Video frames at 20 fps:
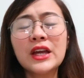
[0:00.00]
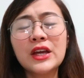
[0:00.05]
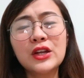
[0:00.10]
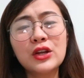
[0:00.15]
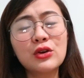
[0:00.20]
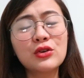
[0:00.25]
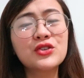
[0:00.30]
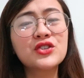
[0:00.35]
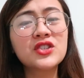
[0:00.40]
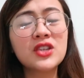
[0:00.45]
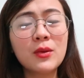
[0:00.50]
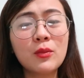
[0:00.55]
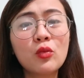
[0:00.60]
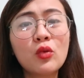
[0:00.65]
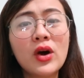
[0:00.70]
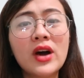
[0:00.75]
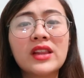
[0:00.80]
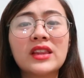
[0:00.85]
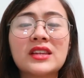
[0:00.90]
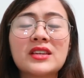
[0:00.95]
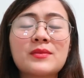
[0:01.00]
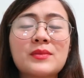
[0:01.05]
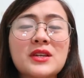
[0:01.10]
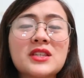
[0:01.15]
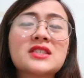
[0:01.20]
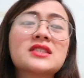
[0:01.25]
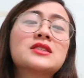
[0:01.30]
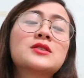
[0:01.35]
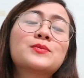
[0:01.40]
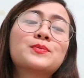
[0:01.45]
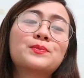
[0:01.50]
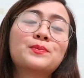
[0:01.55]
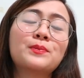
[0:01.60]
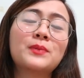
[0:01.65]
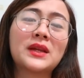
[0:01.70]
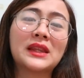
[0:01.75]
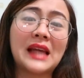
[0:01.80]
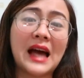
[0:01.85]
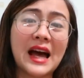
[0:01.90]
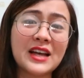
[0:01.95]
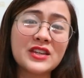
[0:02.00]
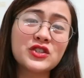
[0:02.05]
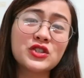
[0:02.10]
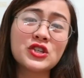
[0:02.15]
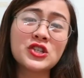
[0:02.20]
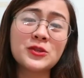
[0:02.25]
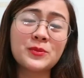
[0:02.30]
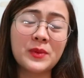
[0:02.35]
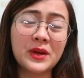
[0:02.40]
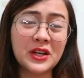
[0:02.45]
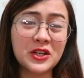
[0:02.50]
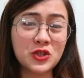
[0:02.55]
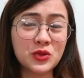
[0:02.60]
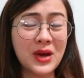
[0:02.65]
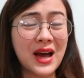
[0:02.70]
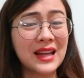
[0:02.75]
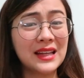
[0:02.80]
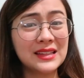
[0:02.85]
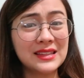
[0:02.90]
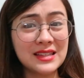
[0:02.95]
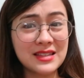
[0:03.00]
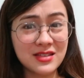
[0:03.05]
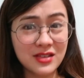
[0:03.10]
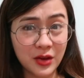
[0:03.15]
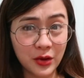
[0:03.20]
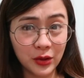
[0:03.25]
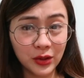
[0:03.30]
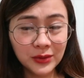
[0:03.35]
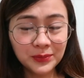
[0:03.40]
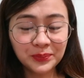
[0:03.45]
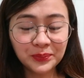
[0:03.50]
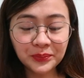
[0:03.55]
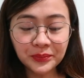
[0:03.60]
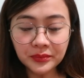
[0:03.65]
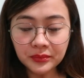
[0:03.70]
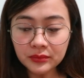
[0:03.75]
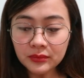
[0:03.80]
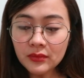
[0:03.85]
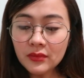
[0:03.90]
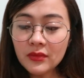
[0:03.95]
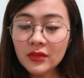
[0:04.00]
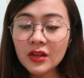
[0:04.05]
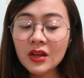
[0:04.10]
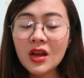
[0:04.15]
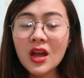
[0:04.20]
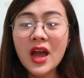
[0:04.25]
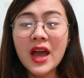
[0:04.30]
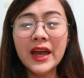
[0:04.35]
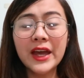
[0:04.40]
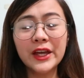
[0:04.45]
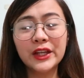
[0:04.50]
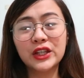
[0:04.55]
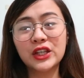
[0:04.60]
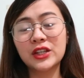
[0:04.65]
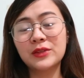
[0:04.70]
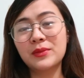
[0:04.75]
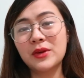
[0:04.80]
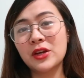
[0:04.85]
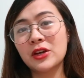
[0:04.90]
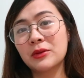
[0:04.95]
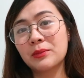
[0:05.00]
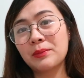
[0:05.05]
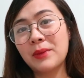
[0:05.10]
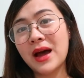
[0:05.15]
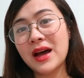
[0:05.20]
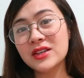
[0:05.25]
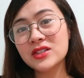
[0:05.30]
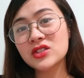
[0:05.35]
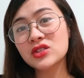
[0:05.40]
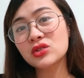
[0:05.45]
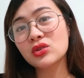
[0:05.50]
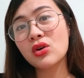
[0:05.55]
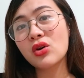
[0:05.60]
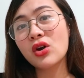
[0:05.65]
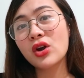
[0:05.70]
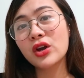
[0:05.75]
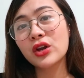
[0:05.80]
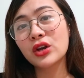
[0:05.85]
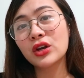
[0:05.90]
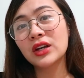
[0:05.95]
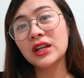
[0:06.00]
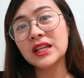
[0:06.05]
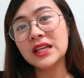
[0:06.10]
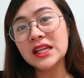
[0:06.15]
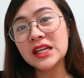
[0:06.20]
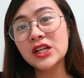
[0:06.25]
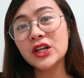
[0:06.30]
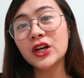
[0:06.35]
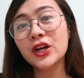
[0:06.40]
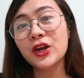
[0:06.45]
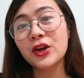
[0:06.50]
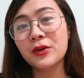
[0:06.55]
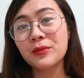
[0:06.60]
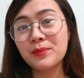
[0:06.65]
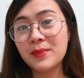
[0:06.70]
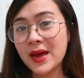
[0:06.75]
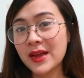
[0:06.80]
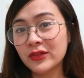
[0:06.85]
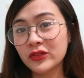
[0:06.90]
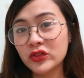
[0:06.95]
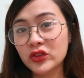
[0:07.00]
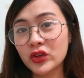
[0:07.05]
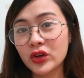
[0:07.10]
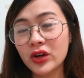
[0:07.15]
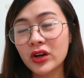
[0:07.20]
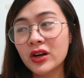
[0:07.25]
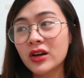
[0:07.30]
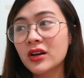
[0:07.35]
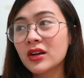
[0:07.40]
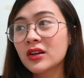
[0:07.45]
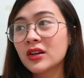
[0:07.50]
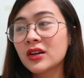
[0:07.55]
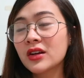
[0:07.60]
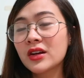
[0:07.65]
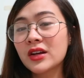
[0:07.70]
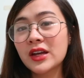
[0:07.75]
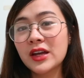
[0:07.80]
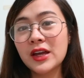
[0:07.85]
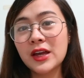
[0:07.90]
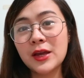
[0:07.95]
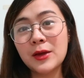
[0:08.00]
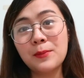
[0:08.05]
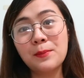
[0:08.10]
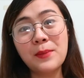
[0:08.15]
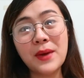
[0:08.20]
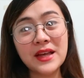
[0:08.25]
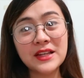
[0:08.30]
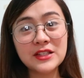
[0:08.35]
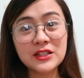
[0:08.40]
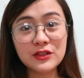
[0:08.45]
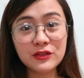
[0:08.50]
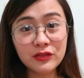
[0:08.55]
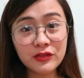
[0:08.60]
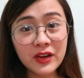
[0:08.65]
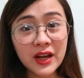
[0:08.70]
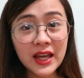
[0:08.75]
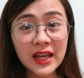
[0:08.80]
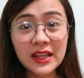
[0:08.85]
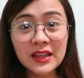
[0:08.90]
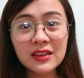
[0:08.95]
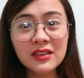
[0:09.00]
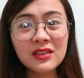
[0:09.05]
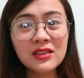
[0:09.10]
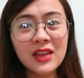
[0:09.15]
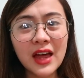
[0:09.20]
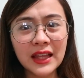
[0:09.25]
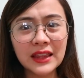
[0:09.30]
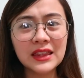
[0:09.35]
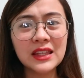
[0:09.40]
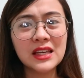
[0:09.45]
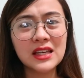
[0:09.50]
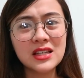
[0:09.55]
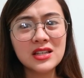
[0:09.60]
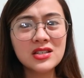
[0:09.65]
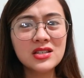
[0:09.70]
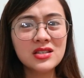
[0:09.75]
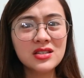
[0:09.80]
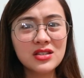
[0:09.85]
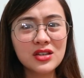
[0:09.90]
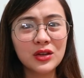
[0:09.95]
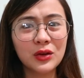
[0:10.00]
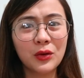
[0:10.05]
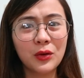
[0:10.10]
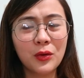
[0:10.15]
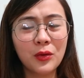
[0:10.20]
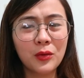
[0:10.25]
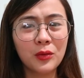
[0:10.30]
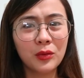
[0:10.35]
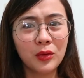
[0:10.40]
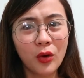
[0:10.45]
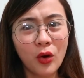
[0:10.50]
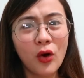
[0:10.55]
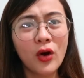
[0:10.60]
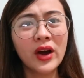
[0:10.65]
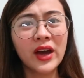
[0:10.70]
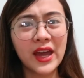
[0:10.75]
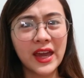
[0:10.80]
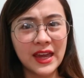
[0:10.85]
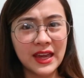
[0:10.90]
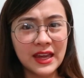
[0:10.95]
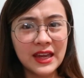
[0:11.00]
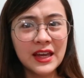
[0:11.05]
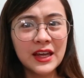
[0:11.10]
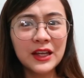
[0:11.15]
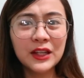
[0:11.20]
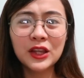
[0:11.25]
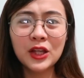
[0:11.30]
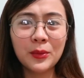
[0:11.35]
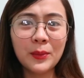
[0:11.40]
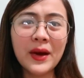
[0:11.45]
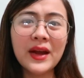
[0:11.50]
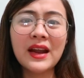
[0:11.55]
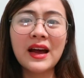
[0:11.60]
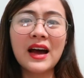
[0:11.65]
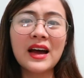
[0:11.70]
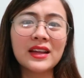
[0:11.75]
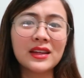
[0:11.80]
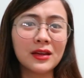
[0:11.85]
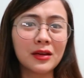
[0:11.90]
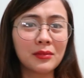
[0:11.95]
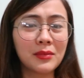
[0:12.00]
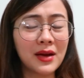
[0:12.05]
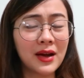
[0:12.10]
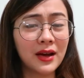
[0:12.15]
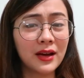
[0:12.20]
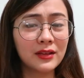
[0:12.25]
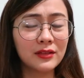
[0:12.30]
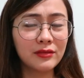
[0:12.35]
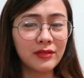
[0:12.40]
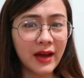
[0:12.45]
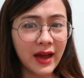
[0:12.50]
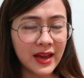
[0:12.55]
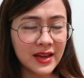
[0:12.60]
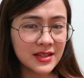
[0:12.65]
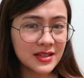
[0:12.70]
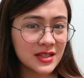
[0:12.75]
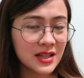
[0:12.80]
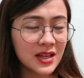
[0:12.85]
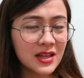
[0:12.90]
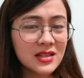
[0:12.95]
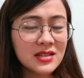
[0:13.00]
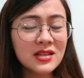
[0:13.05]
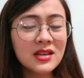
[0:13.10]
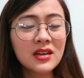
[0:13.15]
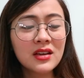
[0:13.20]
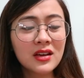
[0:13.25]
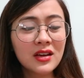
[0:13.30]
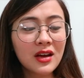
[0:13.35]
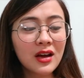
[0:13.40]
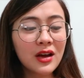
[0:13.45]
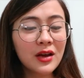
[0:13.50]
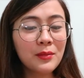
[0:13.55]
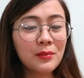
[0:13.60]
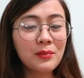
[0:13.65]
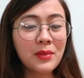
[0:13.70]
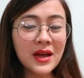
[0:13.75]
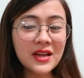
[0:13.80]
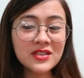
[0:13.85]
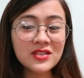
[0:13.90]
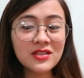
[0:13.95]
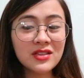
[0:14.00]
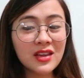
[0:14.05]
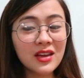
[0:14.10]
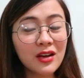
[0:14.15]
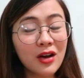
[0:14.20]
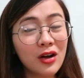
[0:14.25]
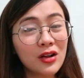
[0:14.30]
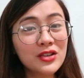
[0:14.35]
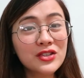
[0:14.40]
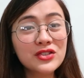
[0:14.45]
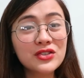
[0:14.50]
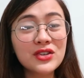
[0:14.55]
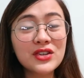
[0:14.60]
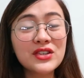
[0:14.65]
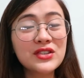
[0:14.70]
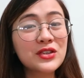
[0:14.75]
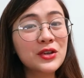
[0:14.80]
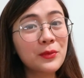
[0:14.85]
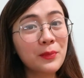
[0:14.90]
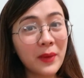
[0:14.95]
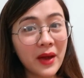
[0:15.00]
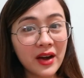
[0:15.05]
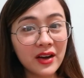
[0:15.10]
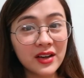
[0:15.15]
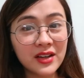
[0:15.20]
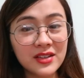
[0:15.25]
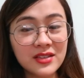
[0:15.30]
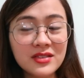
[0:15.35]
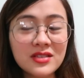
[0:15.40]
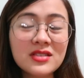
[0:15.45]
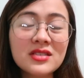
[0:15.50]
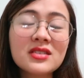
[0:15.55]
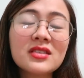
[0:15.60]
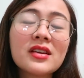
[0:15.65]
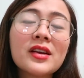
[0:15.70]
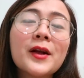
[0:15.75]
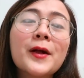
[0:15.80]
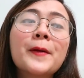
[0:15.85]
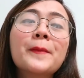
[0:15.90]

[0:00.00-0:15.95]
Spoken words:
You know, someone na mas mataas yung spirituality sa'yo. It could be your pastor, your leader, your mentor, a best friend that is, you know, okay naman ang kanyang mga advices. Best thing also is your parents.